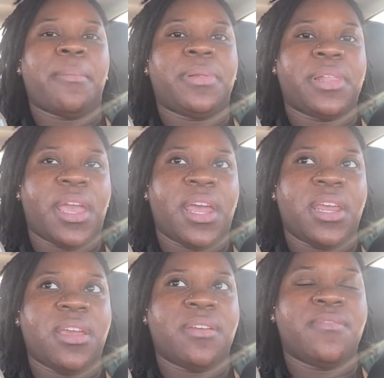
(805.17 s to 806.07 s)

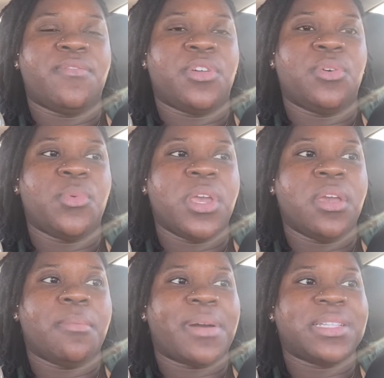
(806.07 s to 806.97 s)
planning for the
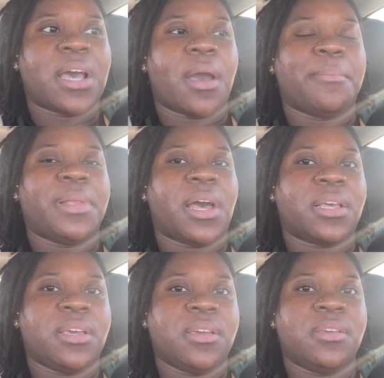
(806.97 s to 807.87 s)
week, my time
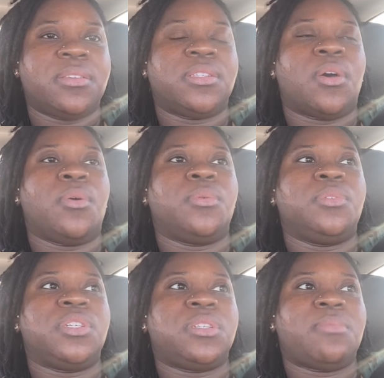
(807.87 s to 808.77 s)
blocking. So
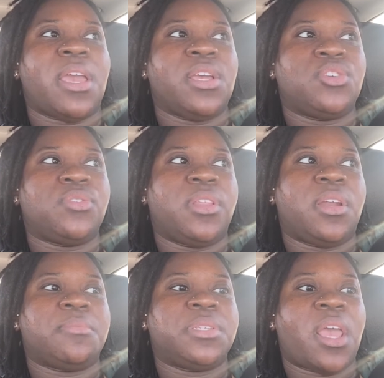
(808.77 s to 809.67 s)
just making sure that
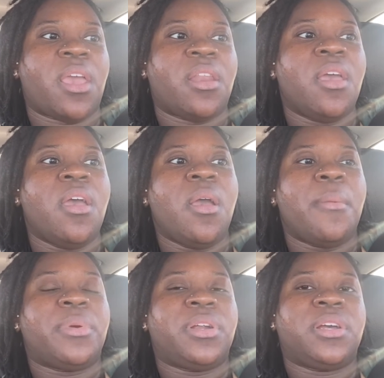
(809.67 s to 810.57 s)
I'm staying
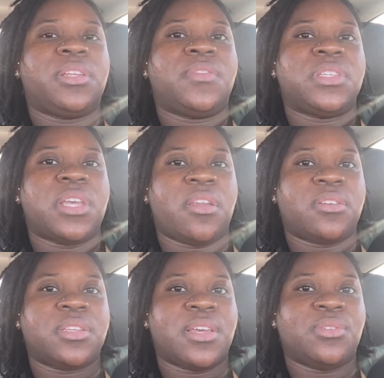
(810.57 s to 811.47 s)
productive and staying on
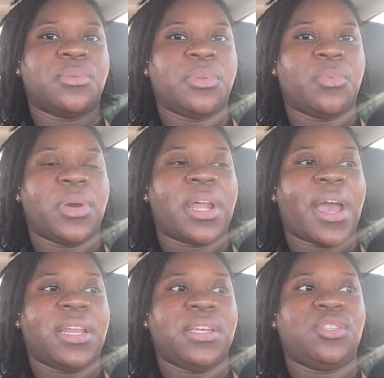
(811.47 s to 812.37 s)
schedule with what I
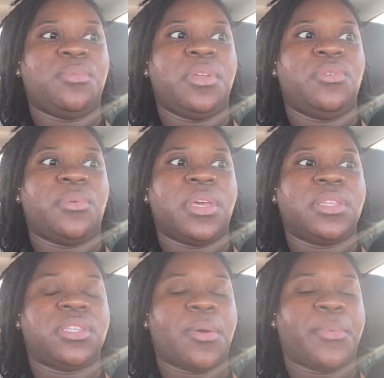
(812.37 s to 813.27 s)
need to be doing. So